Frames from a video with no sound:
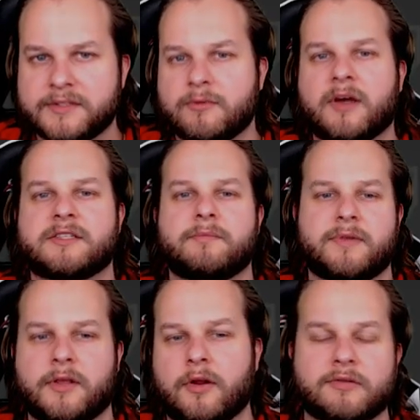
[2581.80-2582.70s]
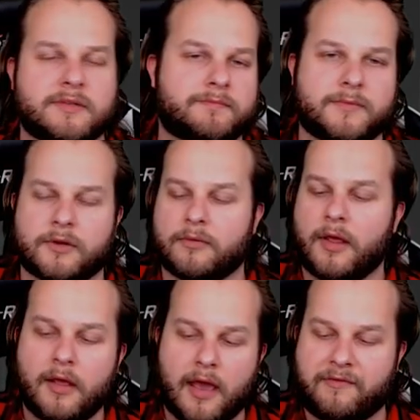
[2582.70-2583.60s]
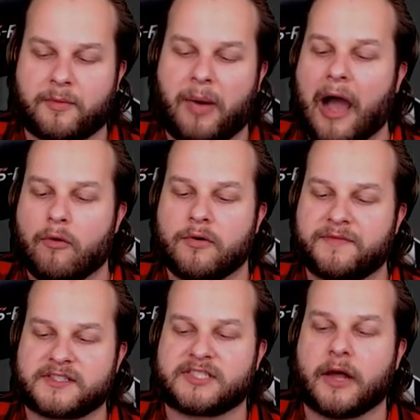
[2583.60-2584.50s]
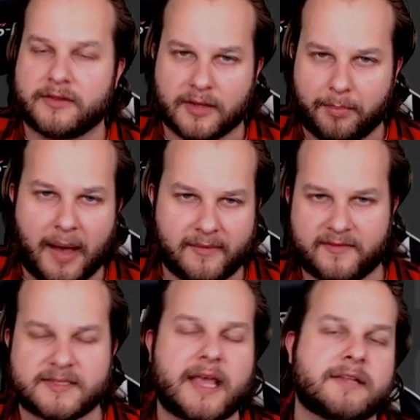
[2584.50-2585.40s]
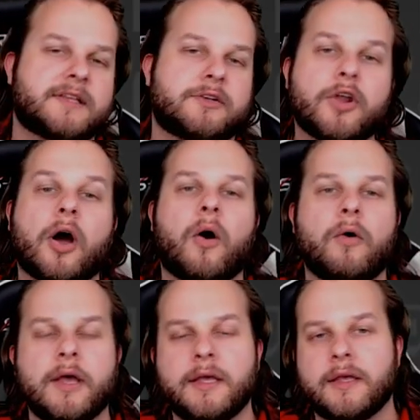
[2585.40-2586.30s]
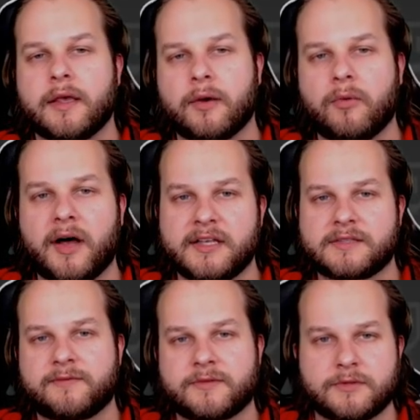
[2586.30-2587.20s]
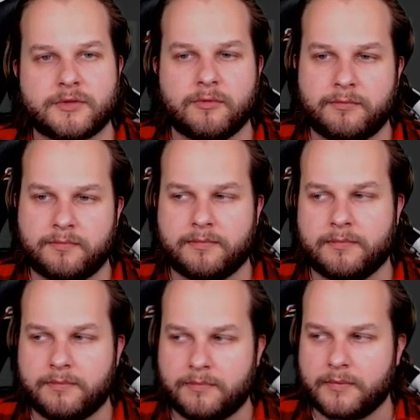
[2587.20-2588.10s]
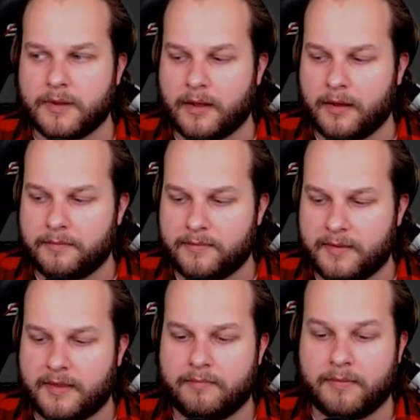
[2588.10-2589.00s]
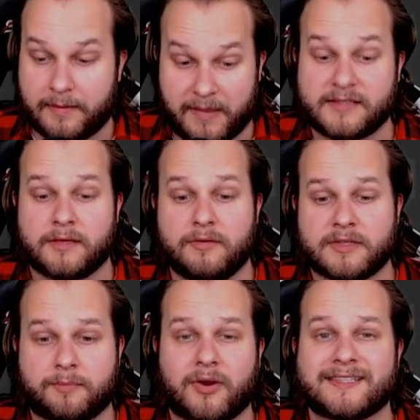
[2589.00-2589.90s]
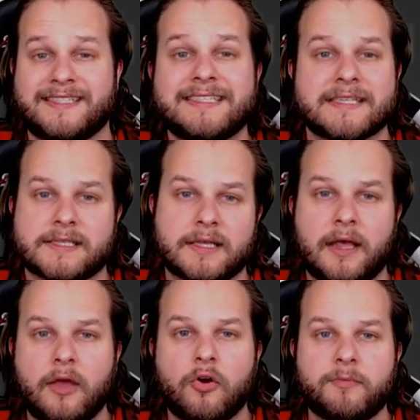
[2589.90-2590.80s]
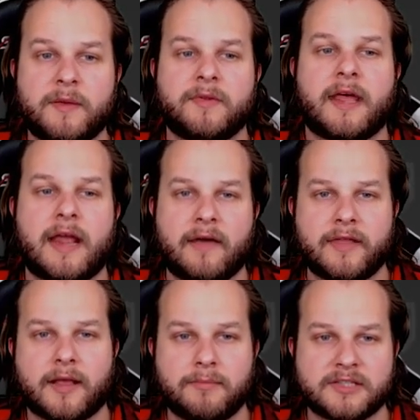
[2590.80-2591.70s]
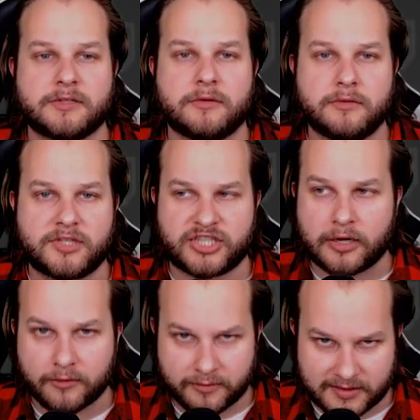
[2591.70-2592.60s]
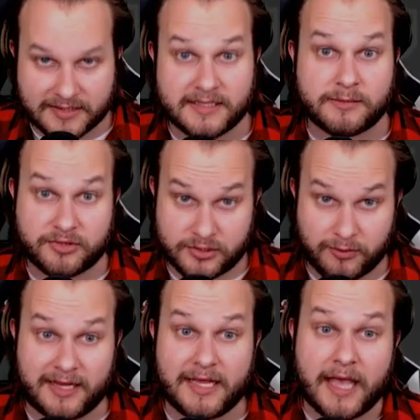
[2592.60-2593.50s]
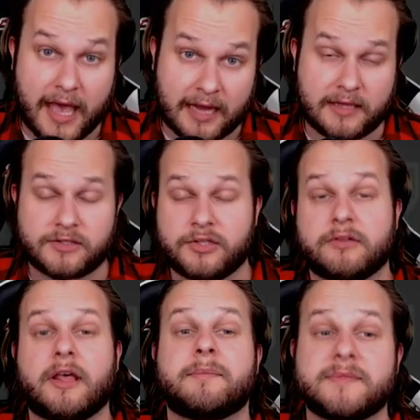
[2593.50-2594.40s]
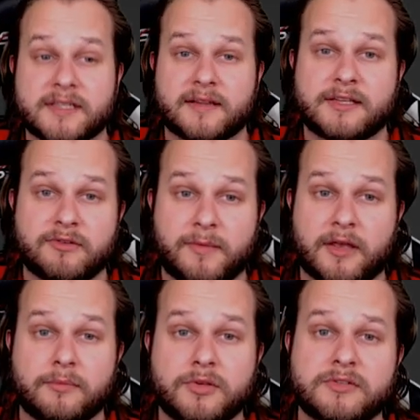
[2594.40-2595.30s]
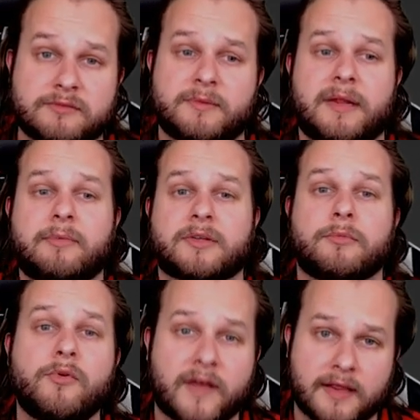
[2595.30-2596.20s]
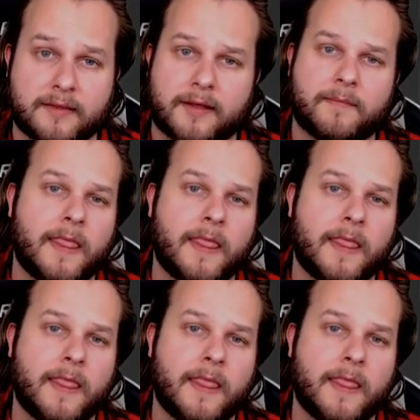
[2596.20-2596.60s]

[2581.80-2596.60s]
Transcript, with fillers: It wasn't, you know, to, you know, have the power of the sun in the palm of his hands. Like, no, it was to, uh, like, basically, it was a prosthesis. for people that have like a muscle degenerative disease, which is what he had, his limbs and things would become useless, wouldn't be able to move anything.